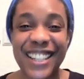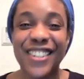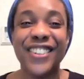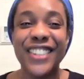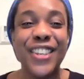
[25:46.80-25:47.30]
You
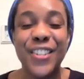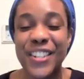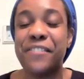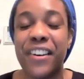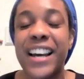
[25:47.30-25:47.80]
know, you
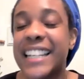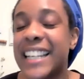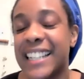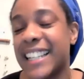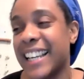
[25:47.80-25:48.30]
define
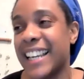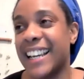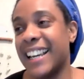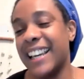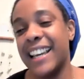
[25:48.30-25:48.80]
it,
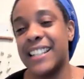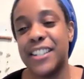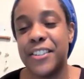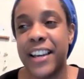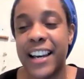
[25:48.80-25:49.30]
and
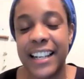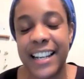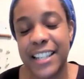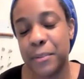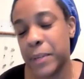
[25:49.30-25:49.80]
you can't
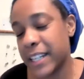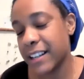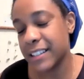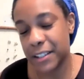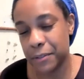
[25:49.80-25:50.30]
let somebody
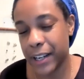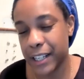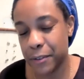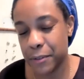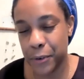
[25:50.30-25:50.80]
else
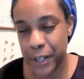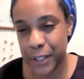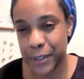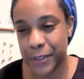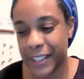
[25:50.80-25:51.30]
define it for
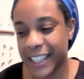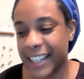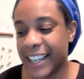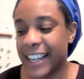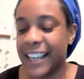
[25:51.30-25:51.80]
you.
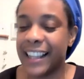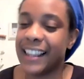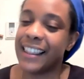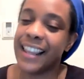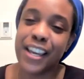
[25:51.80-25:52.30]

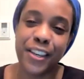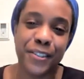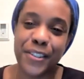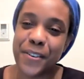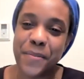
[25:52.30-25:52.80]
Thank
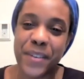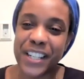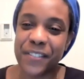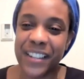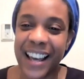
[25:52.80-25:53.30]
you so
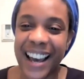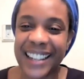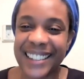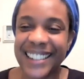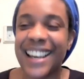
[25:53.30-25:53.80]
much for
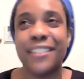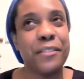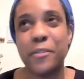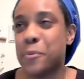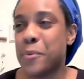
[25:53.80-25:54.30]
that.